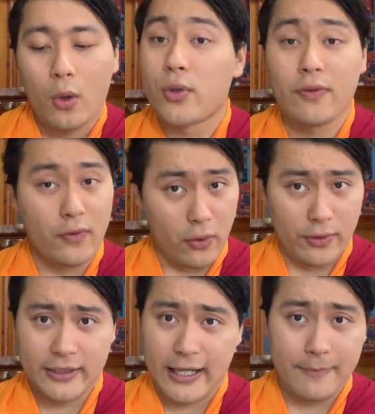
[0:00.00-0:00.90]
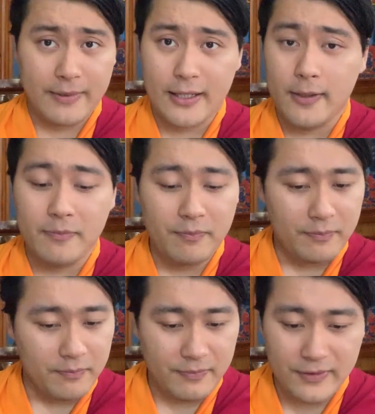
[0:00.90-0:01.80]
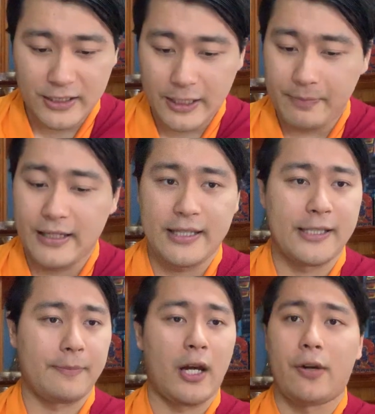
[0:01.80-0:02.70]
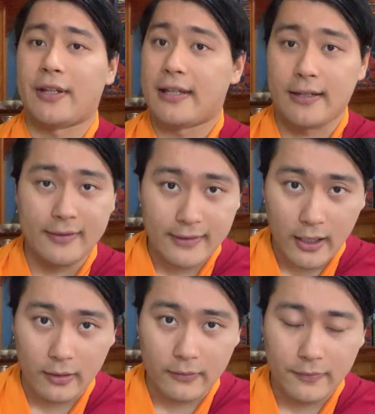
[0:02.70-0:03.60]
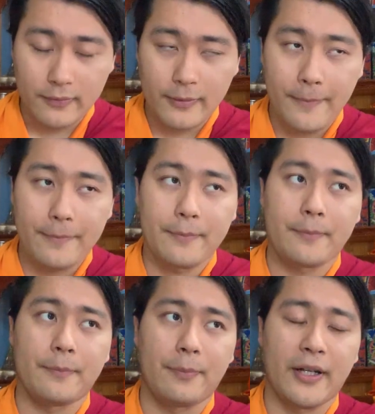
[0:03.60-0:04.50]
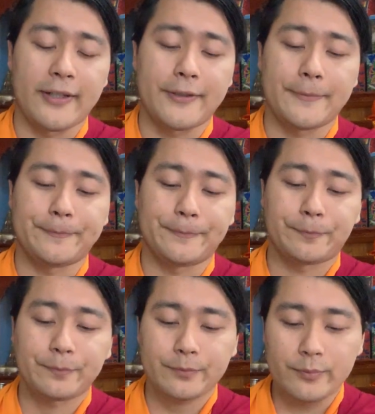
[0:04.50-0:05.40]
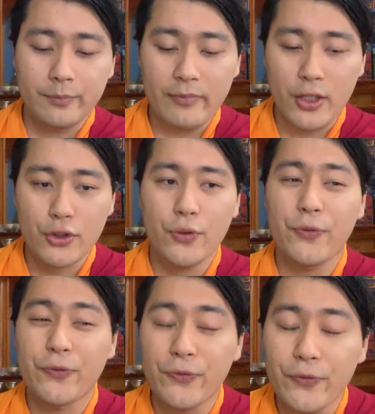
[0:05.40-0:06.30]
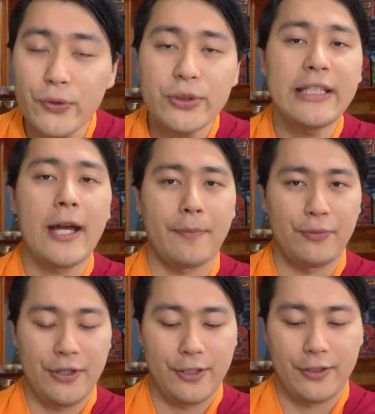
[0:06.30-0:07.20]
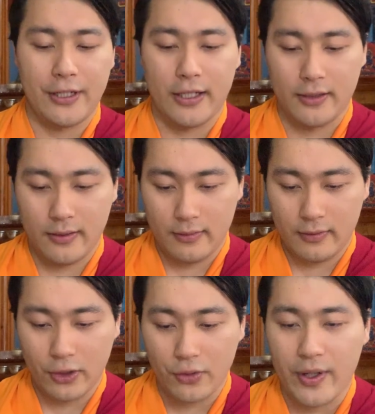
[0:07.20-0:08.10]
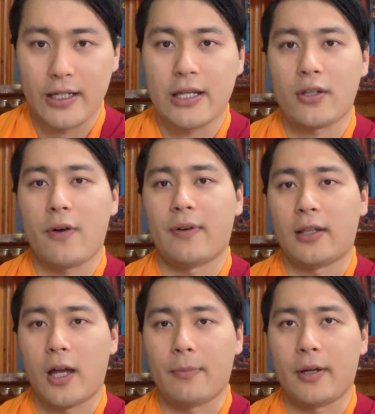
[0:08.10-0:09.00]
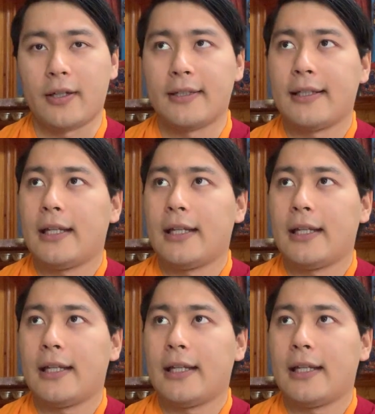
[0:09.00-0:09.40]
which of course can be deeply inspiring in itself, but to fully appreciate the greatness of a lama